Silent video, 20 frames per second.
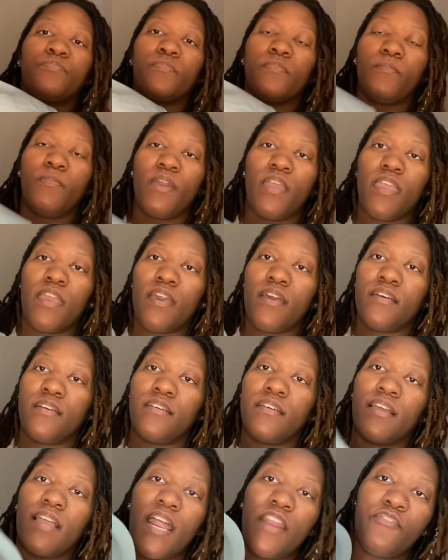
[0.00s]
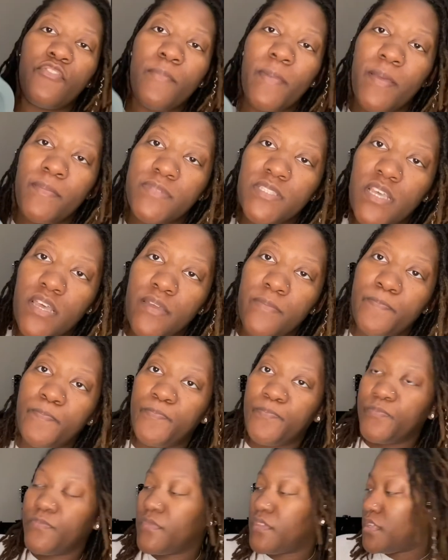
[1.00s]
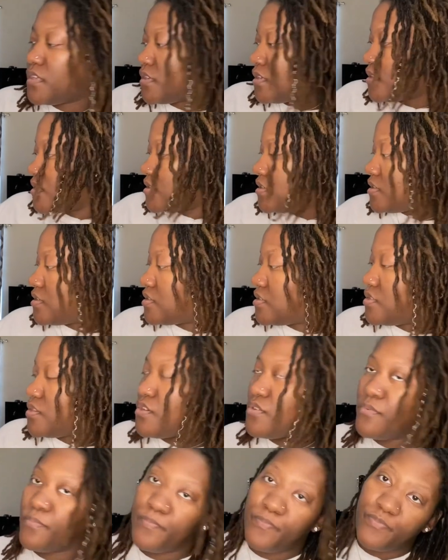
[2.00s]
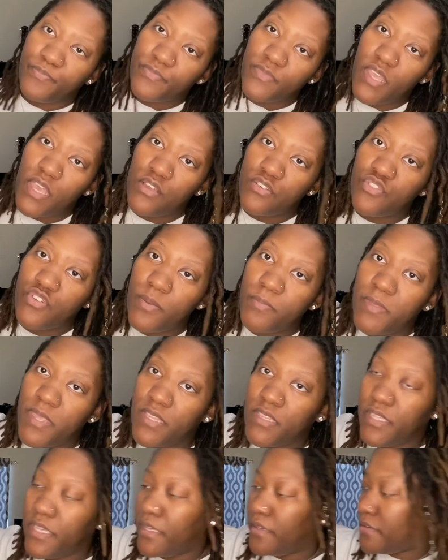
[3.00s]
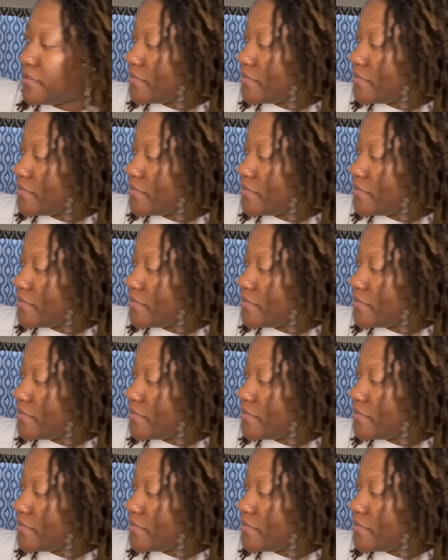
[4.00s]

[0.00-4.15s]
but yeah i got it from amazon so i'll drop that link